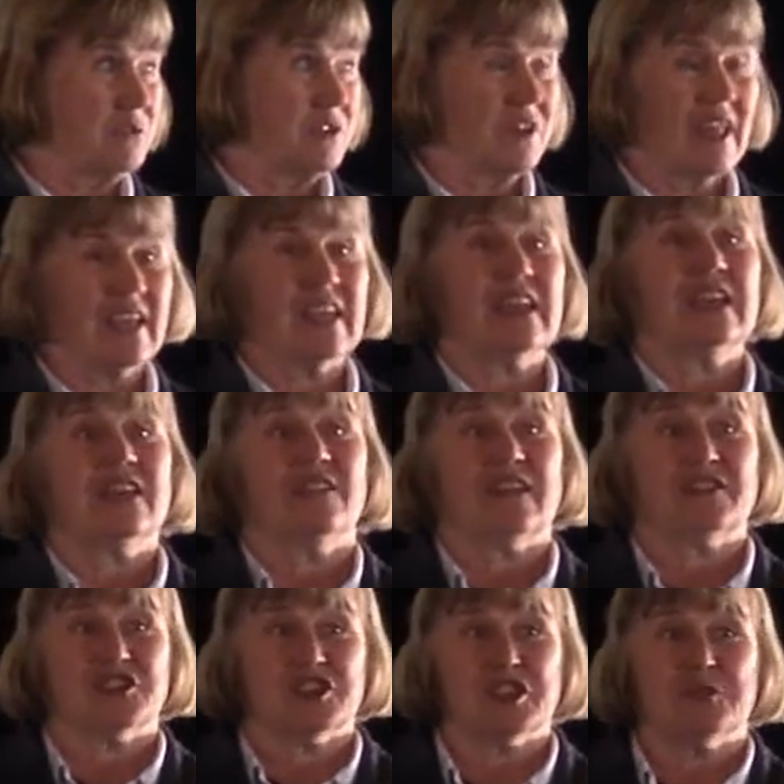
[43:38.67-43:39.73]
We're like,
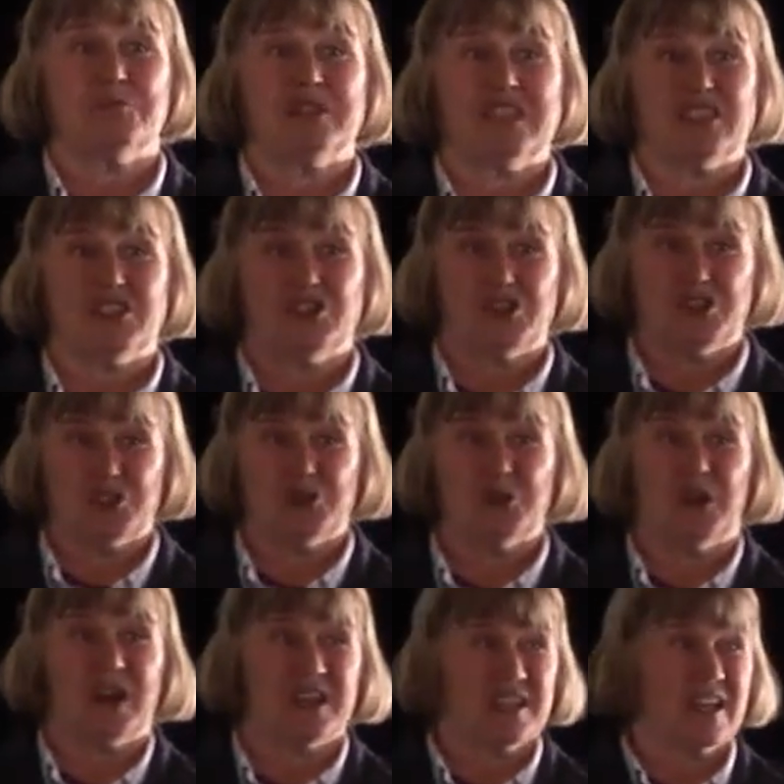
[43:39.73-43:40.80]
that's going to be
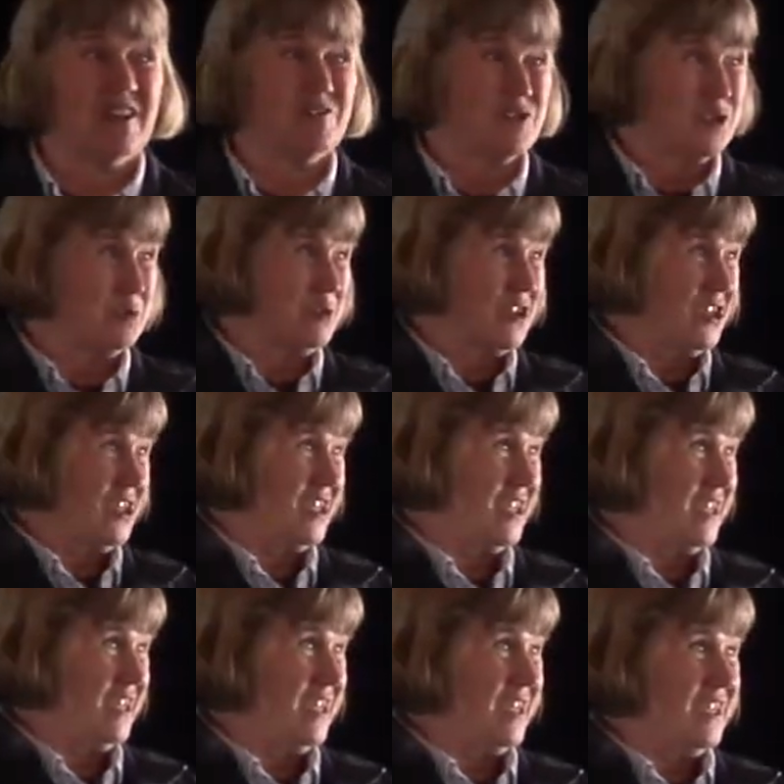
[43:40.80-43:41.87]
too uncomfortable.
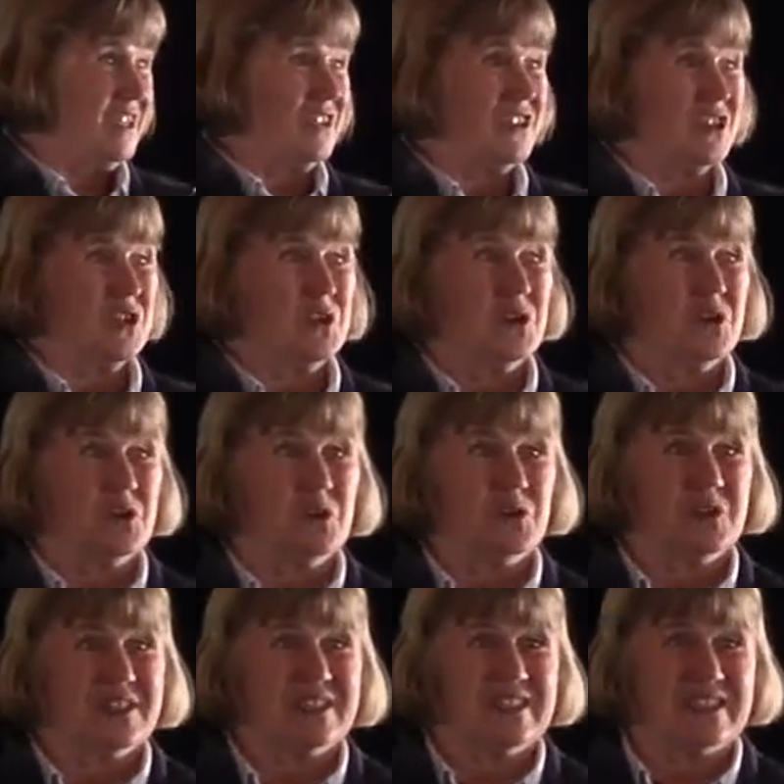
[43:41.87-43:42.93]

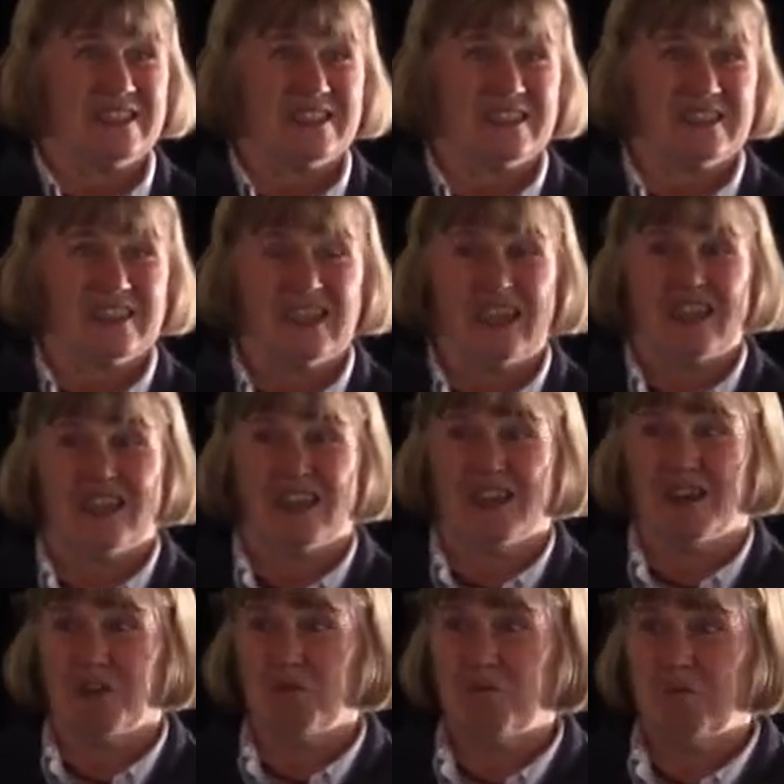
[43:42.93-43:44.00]
So it's easy, you
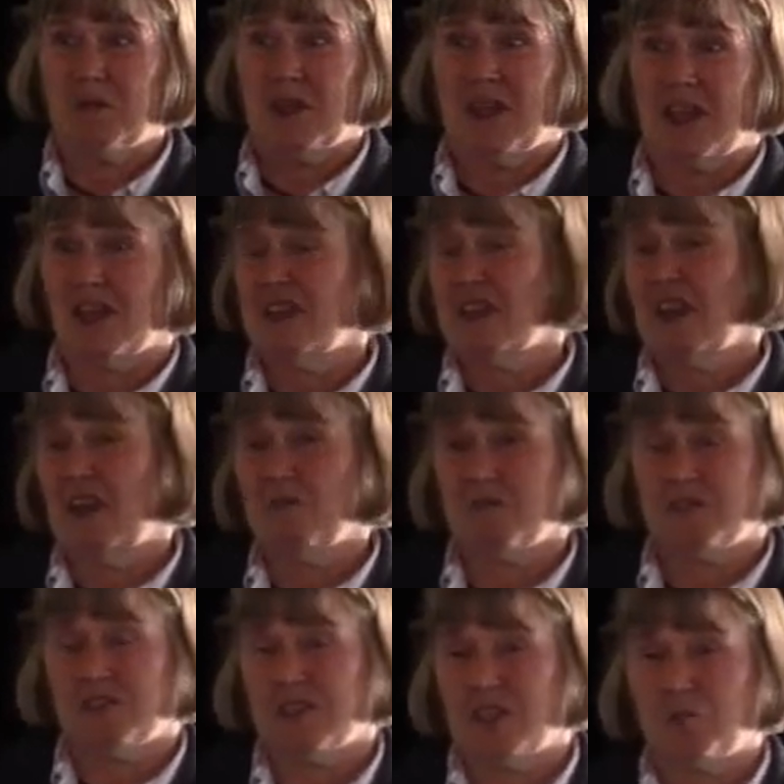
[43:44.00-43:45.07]
know. And I'm
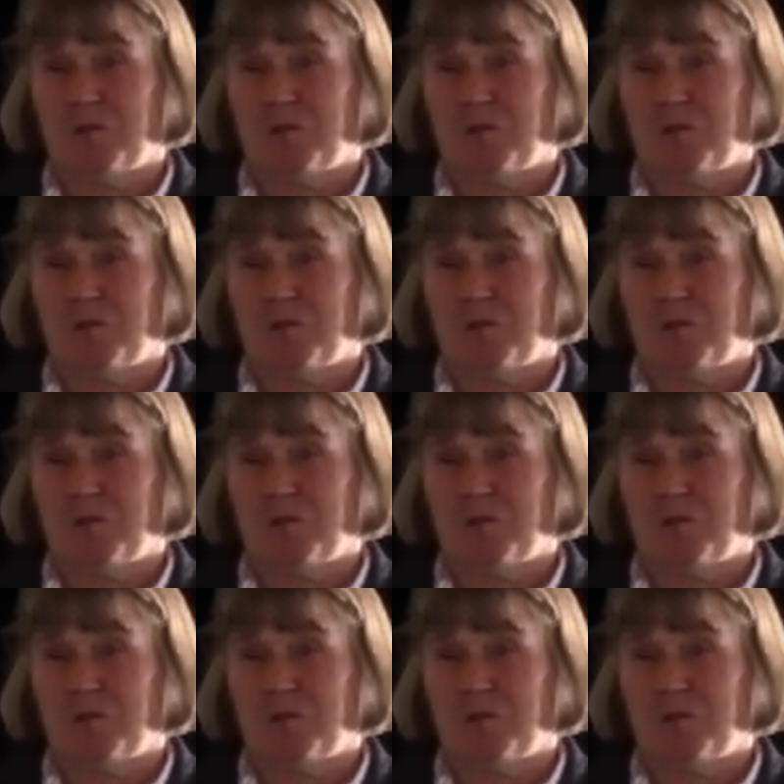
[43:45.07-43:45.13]
sitting